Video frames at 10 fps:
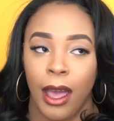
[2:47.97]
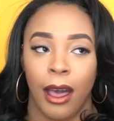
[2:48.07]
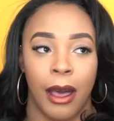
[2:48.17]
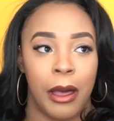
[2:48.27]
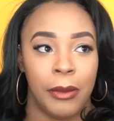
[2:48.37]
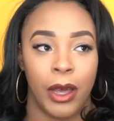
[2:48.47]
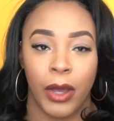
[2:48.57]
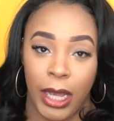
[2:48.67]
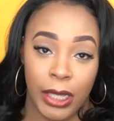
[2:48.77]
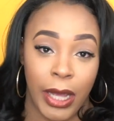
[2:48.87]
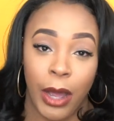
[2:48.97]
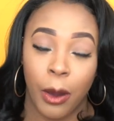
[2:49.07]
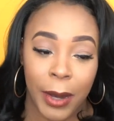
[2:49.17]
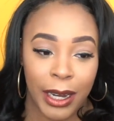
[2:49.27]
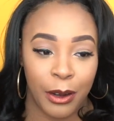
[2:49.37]
Um, okay, so I
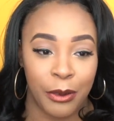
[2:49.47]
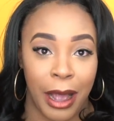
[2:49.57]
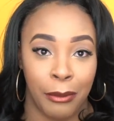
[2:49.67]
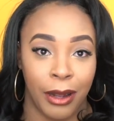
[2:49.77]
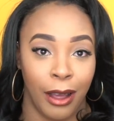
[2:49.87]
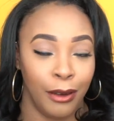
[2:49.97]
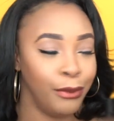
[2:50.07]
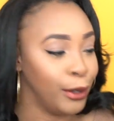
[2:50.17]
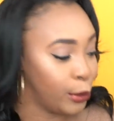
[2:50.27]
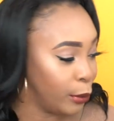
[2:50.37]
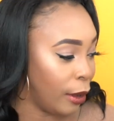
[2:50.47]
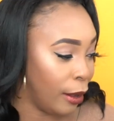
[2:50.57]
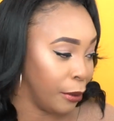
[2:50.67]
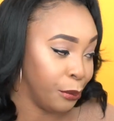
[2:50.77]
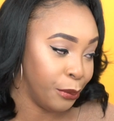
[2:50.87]
hope I didn't ramble on for too
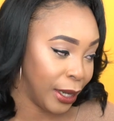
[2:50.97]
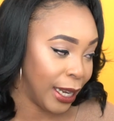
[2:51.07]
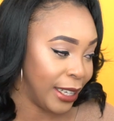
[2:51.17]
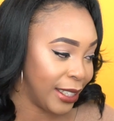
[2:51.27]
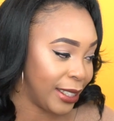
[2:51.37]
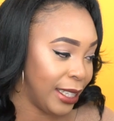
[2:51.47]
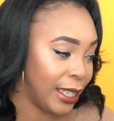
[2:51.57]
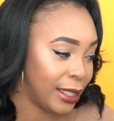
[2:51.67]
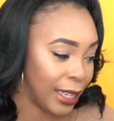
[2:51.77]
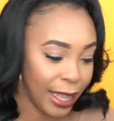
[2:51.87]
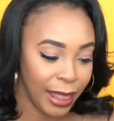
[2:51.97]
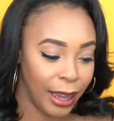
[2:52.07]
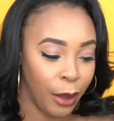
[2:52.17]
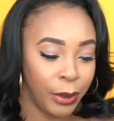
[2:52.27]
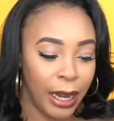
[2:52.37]
long, but I just needed to get
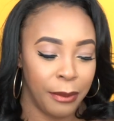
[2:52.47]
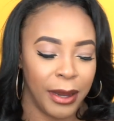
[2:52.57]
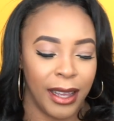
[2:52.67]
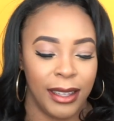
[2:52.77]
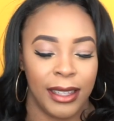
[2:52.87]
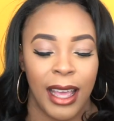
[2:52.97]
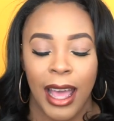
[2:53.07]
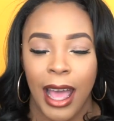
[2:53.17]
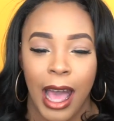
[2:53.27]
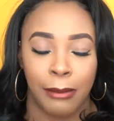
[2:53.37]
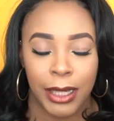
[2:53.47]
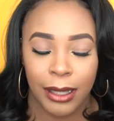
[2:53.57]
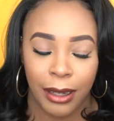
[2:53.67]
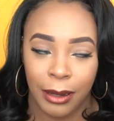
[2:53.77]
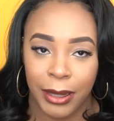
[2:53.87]
that out there because I'm
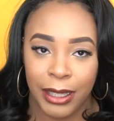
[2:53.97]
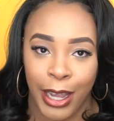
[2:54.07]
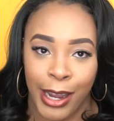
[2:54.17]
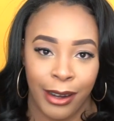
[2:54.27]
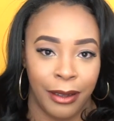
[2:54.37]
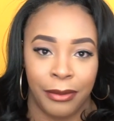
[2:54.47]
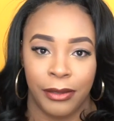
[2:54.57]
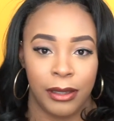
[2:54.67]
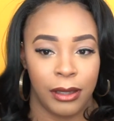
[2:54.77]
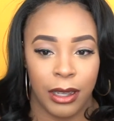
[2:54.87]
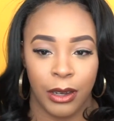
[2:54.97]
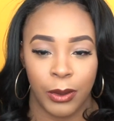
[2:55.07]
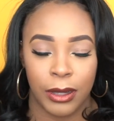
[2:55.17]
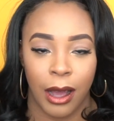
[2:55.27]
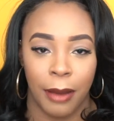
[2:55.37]
just a little bit tired of seeing
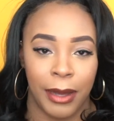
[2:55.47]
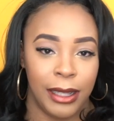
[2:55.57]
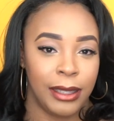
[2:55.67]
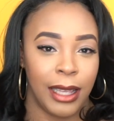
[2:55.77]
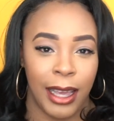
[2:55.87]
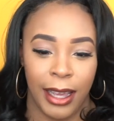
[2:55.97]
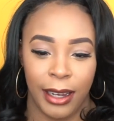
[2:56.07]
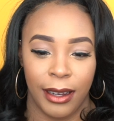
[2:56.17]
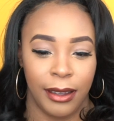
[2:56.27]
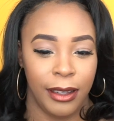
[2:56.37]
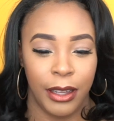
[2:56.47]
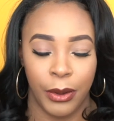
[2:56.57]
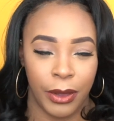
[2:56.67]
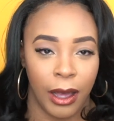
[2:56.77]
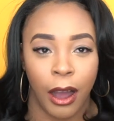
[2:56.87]
those comments and, you
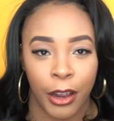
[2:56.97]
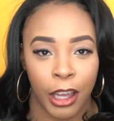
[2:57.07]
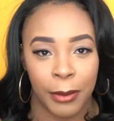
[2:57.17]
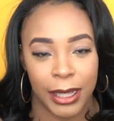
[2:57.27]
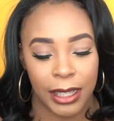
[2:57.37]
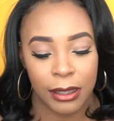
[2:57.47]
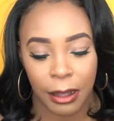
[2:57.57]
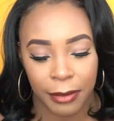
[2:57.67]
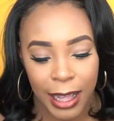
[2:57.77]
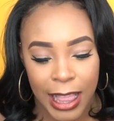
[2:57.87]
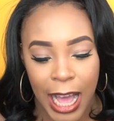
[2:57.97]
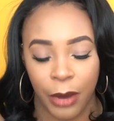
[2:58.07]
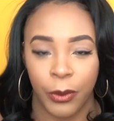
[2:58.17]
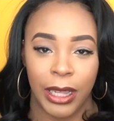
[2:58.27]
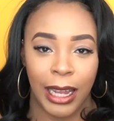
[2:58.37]
know, the arguments and stuff like
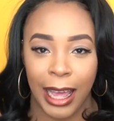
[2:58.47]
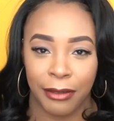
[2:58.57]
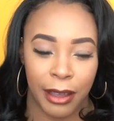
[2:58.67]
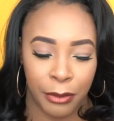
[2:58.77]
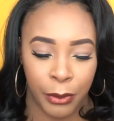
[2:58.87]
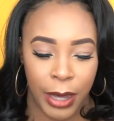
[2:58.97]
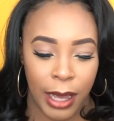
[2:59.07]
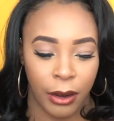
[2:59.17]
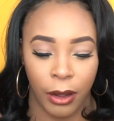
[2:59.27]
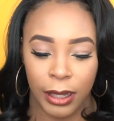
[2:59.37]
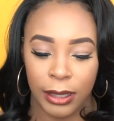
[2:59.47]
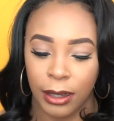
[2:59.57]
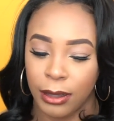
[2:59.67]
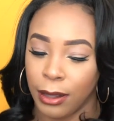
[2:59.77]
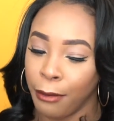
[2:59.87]
that with the live giveaway and all these
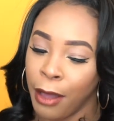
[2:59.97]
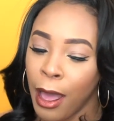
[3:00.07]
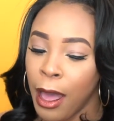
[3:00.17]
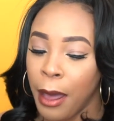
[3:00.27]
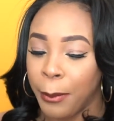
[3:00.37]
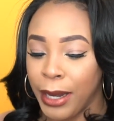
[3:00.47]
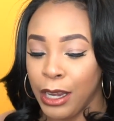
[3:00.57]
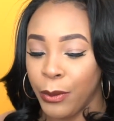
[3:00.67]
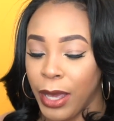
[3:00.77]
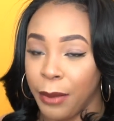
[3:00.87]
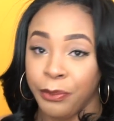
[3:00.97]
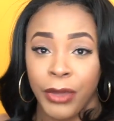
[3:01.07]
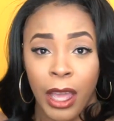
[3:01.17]
good stuff. But anyway,